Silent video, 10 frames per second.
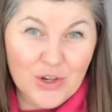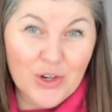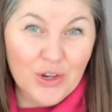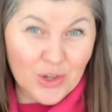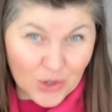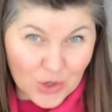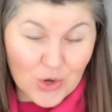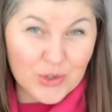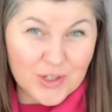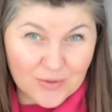
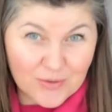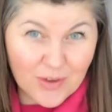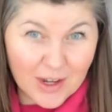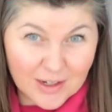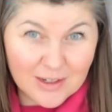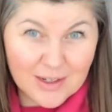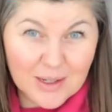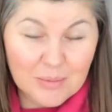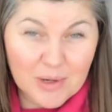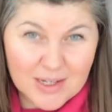not a fun
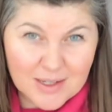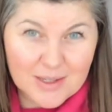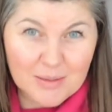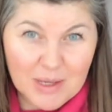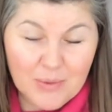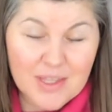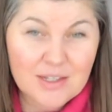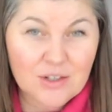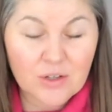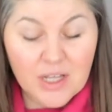presence to be with.
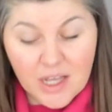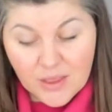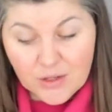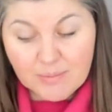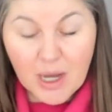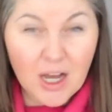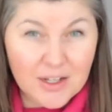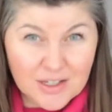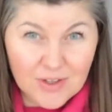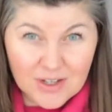It's not, those
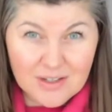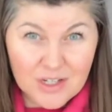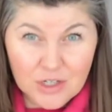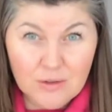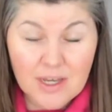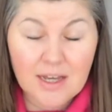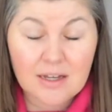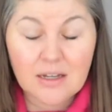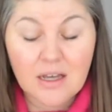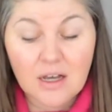parts of us that do
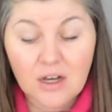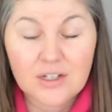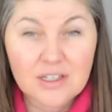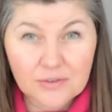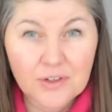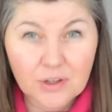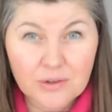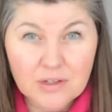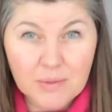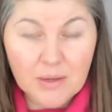that are
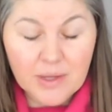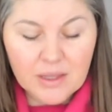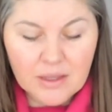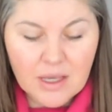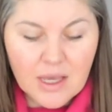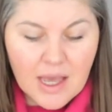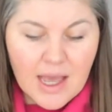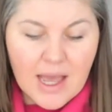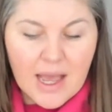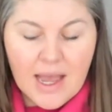difficult to be with.
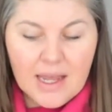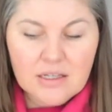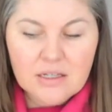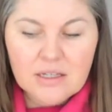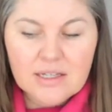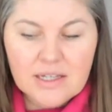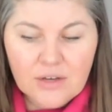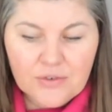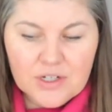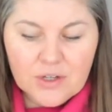And the
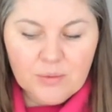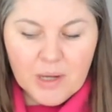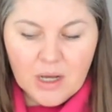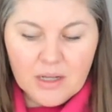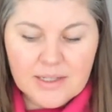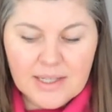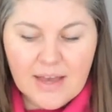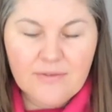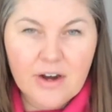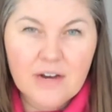self-critical parts
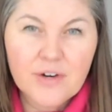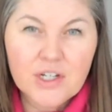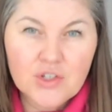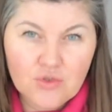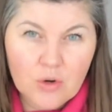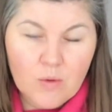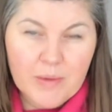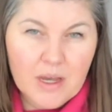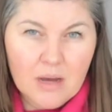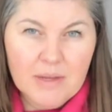get very, very strong when
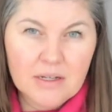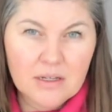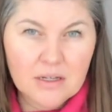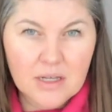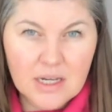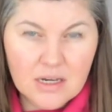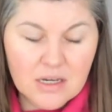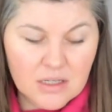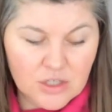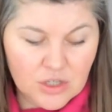we come
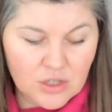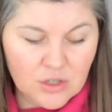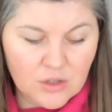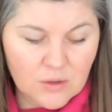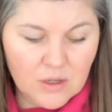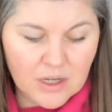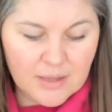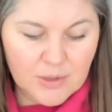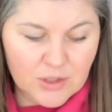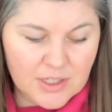into a
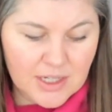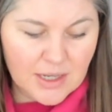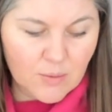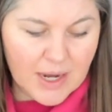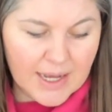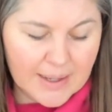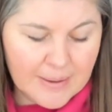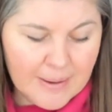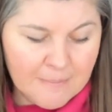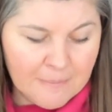community where,
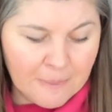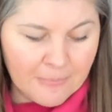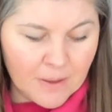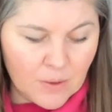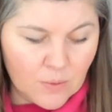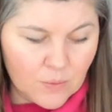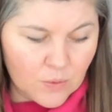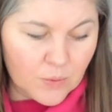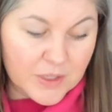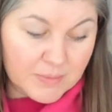
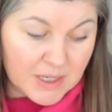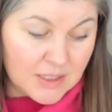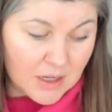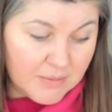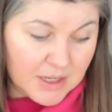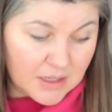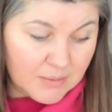or we spend time in a